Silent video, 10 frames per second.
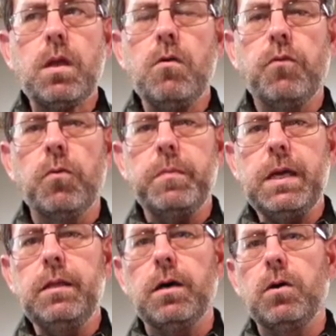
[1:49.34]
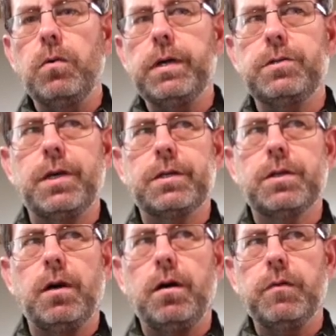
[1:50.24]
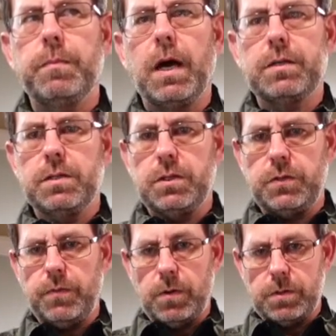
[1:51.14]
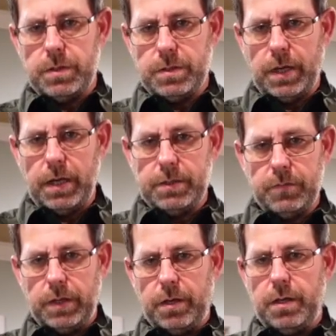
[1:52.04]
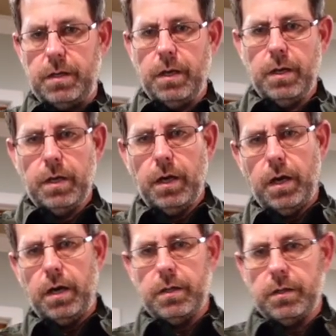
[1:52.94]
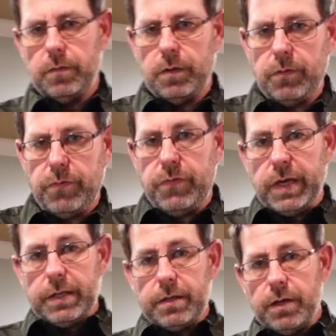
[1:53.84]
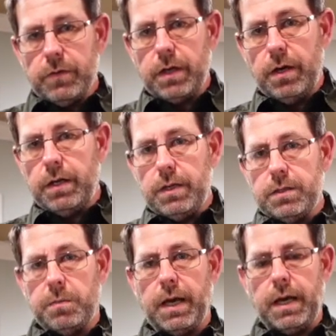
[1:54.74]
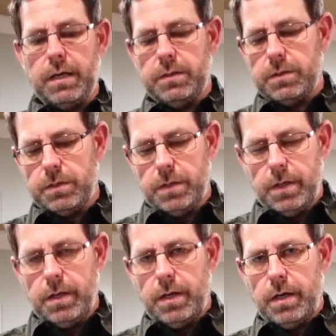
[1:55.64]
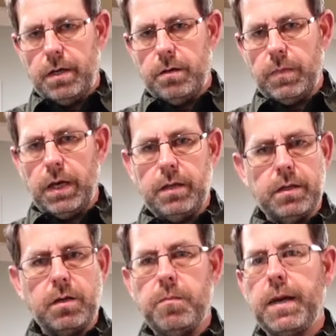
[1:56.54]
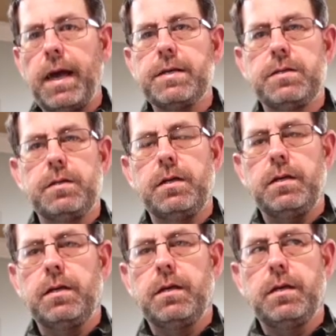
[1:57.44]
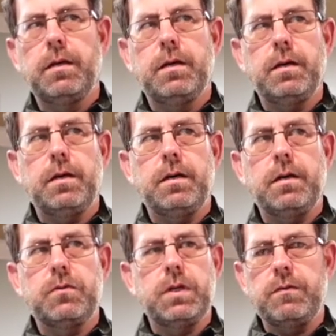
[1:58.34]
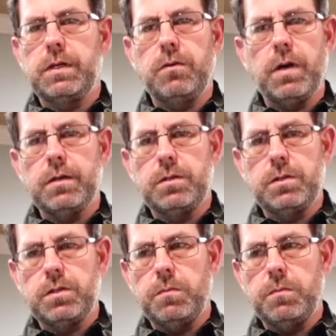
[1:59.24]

For me though, it checks all the boxes as far as the size of the gun, the fit of the gun into my hands, and the capacity of 17 rounds is just